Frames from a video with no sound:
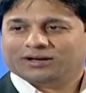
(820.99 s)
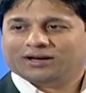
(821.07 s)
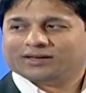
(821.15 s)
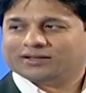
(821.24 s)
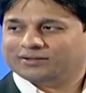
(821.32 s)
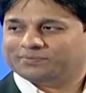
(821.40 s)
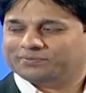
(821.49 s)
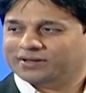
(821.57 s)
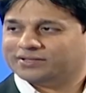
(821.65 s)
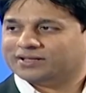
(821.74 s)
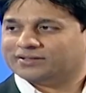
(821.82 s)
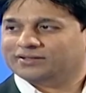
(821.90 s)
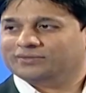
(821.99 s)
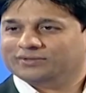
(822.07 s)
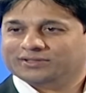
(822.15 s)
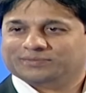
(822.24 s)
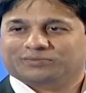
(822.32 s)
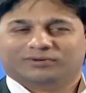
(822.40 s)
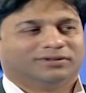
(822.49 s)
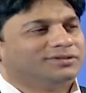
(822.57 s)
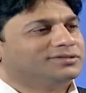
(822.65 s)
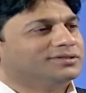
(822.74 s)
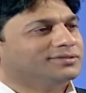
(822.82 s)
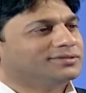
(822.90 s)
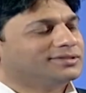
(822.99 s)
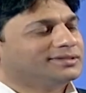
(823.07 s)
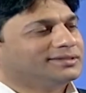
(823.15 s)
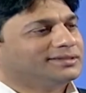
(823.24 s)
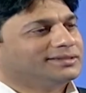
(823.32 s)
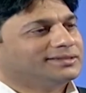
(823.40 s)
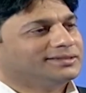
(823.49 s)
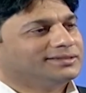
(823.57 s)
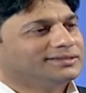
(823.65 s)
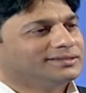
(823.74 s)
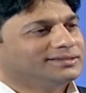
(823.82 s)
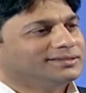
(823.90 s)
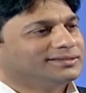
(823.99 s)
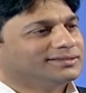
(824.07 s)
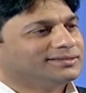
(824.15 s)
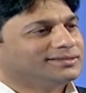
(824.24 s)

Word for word: I get depressed actually with these boring songs. I mean, well, I